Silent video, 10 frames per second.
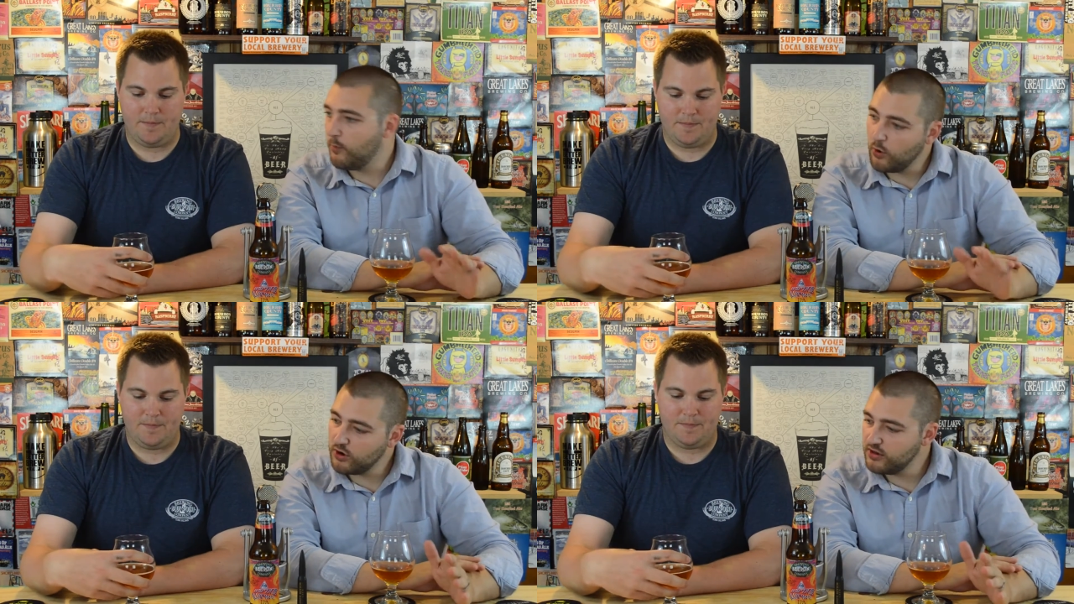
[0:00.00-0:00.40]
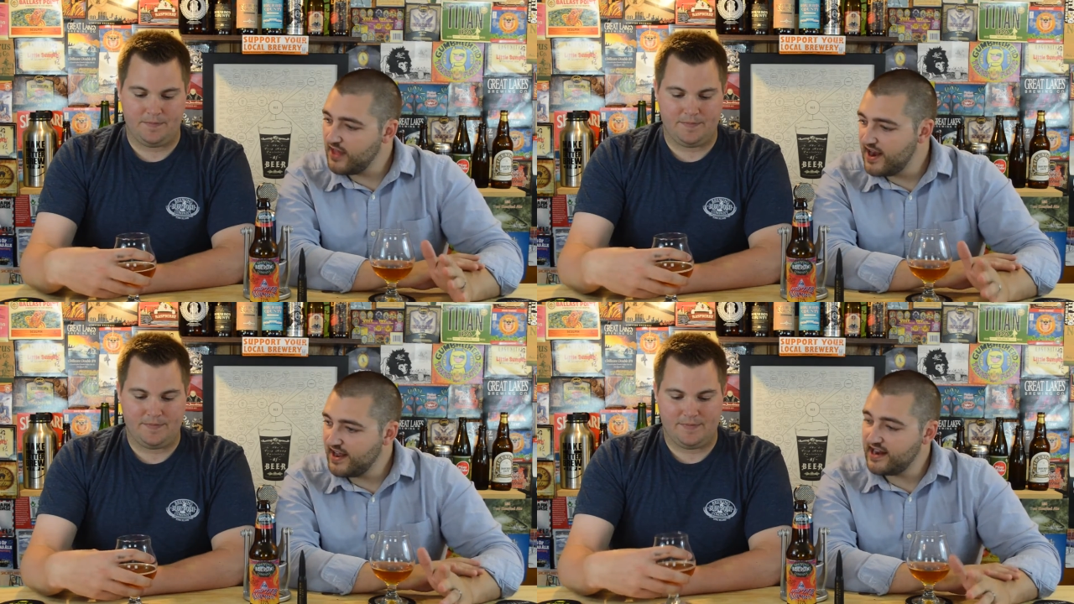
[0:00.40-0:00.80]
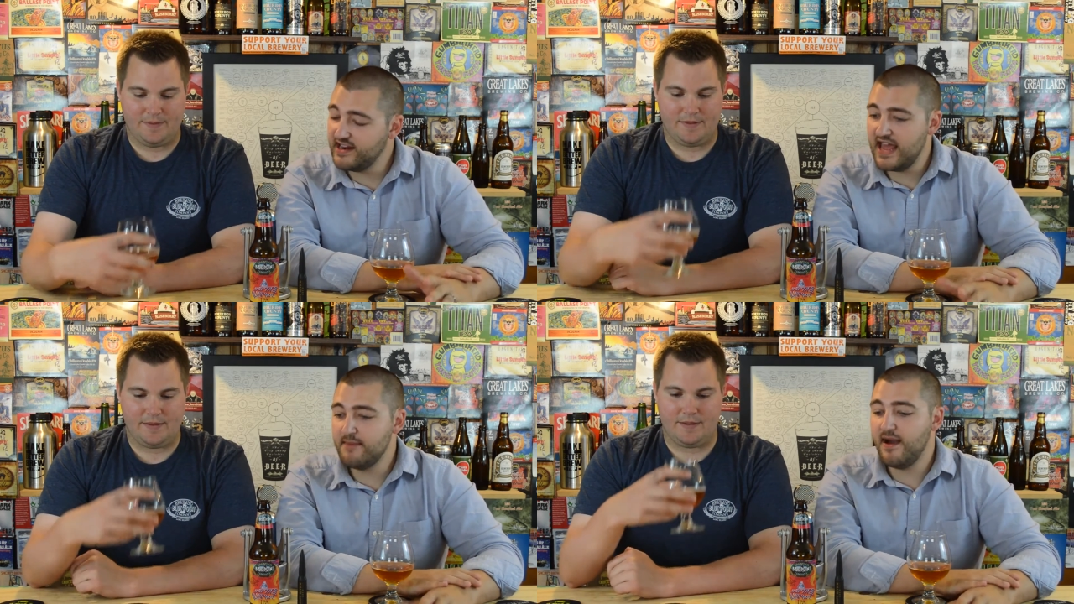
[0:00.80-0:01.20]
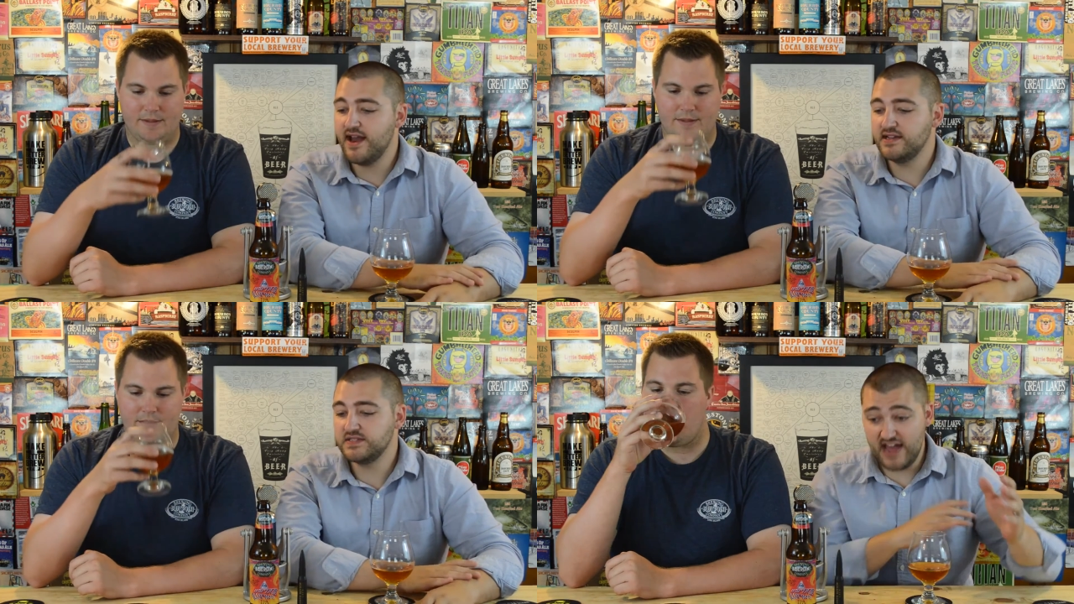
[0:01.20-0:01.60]
Speaker 1: borderlining on an A
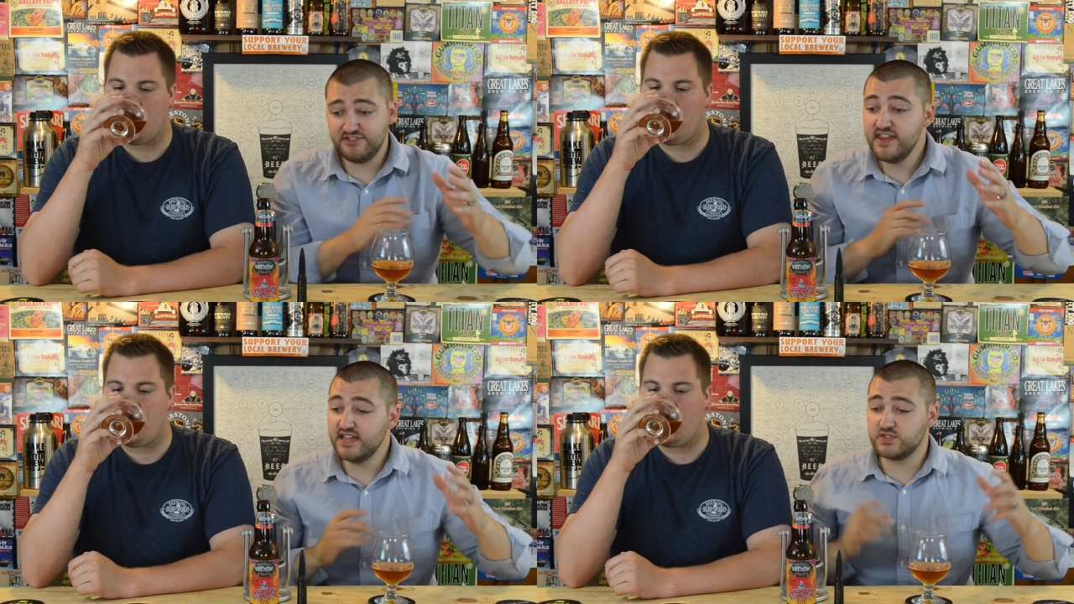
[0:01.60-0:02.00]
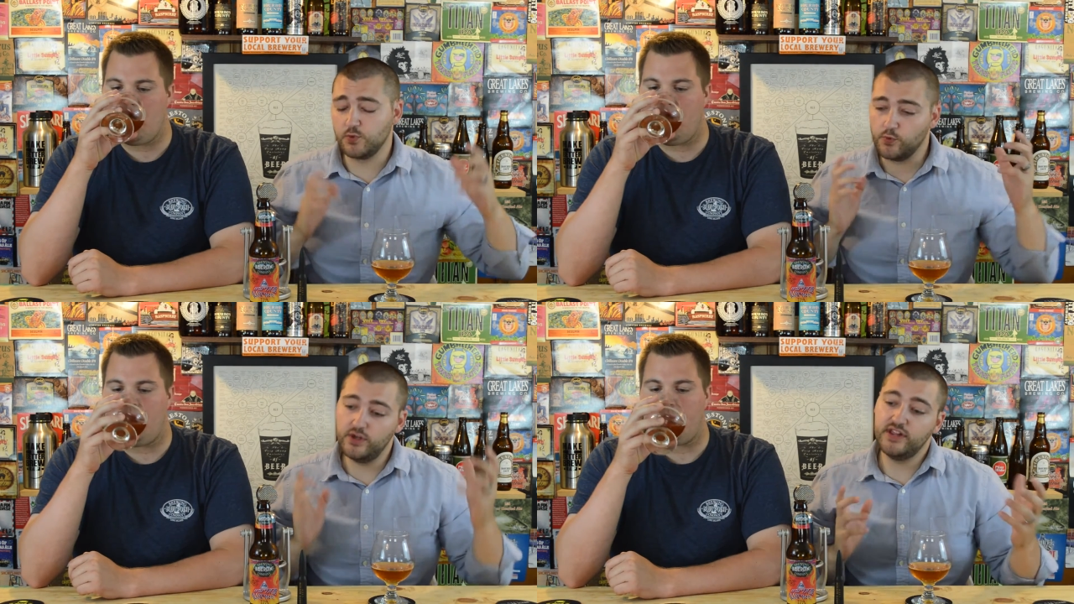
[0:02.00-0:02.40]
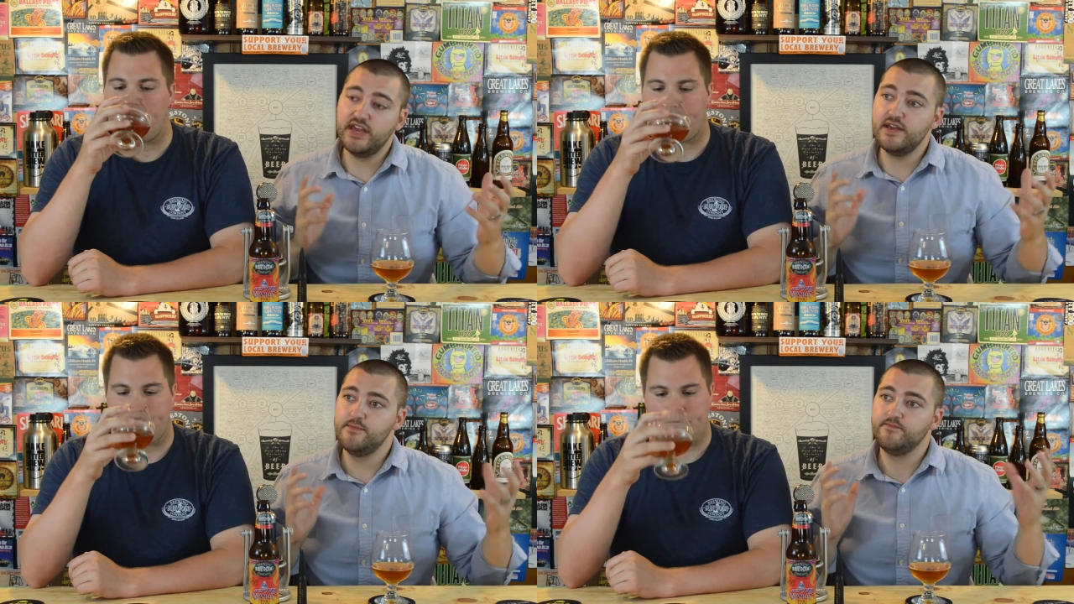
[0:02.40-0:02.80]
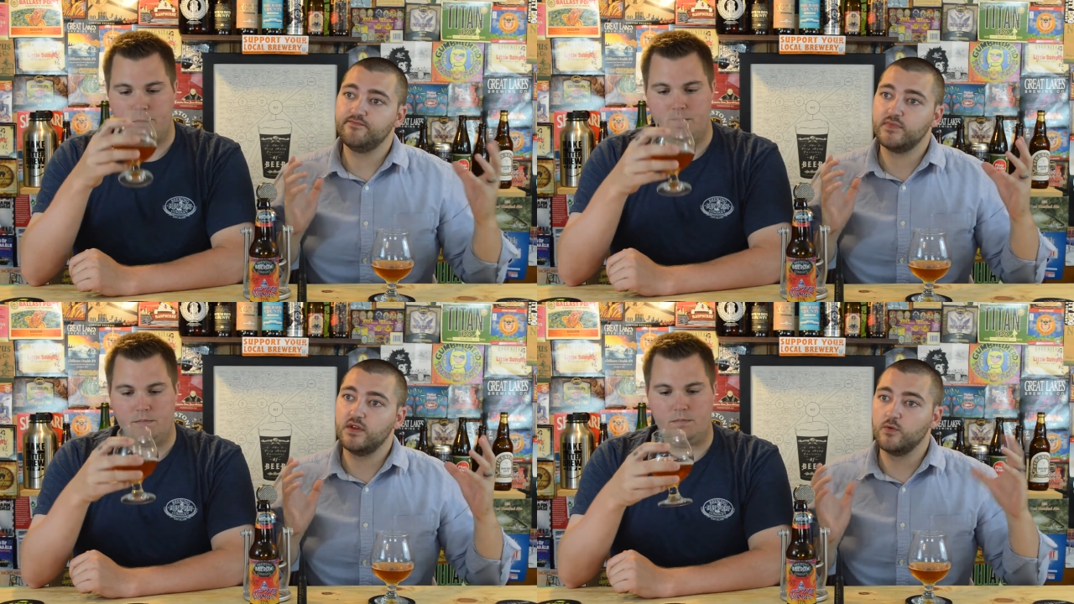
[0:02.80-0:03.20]
minus. I think it's really,
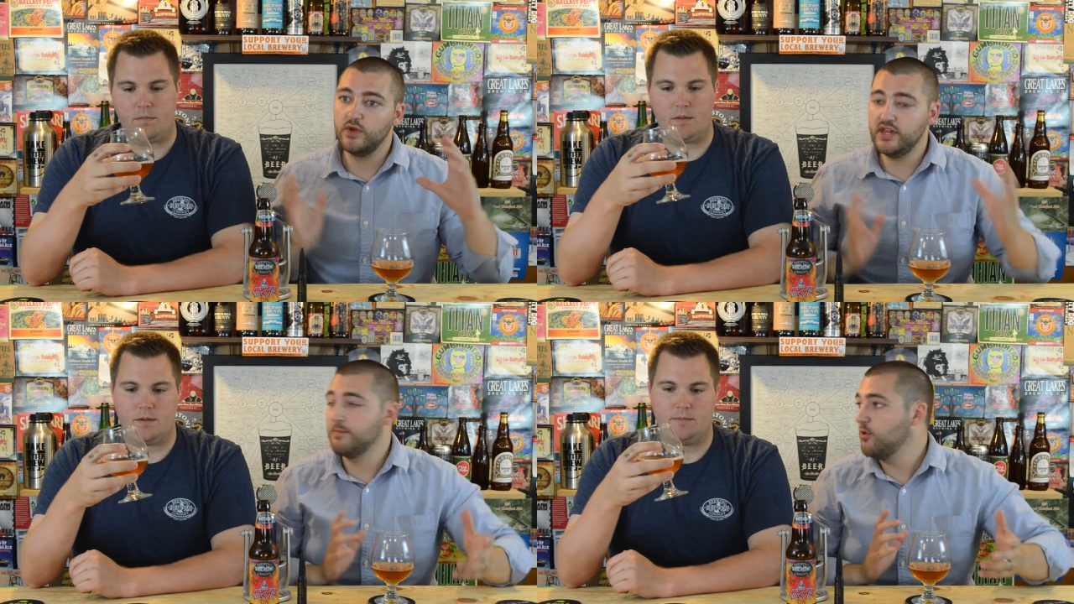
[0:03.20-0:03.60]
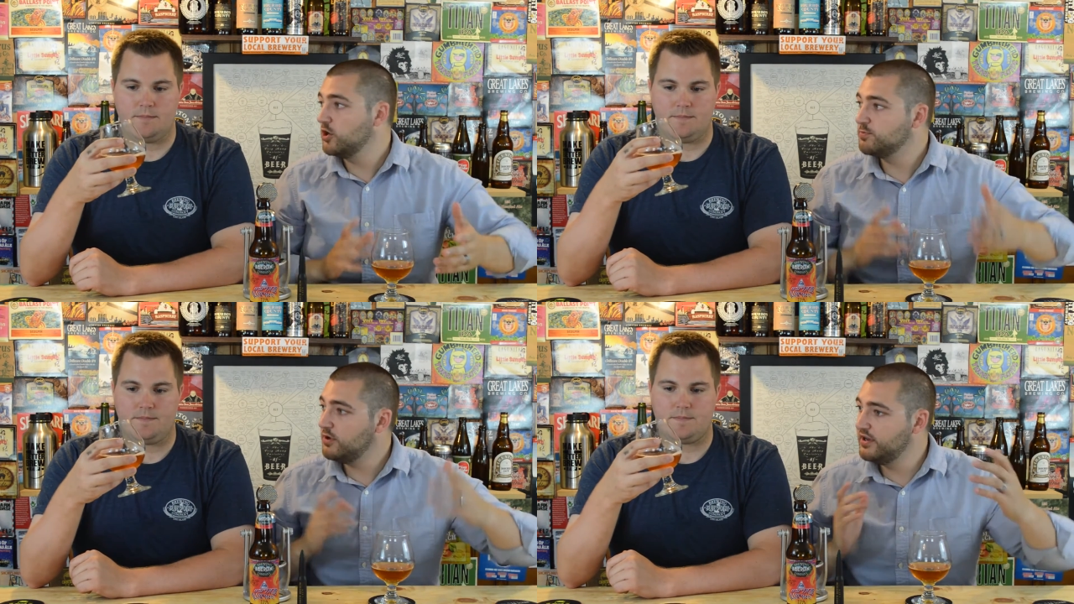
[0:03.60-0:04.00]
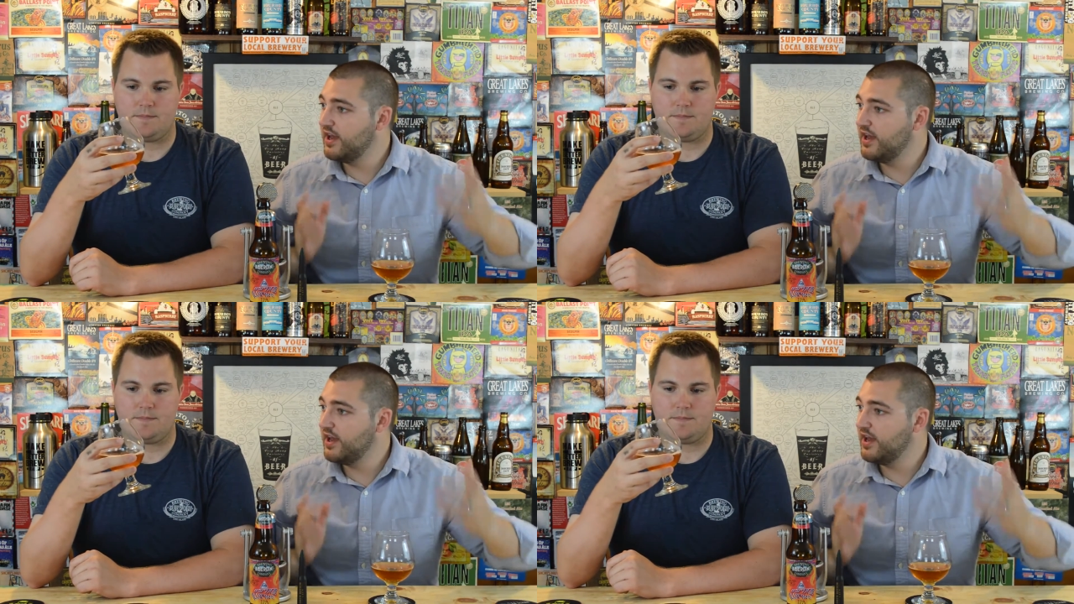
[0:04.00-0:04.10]
really approachable,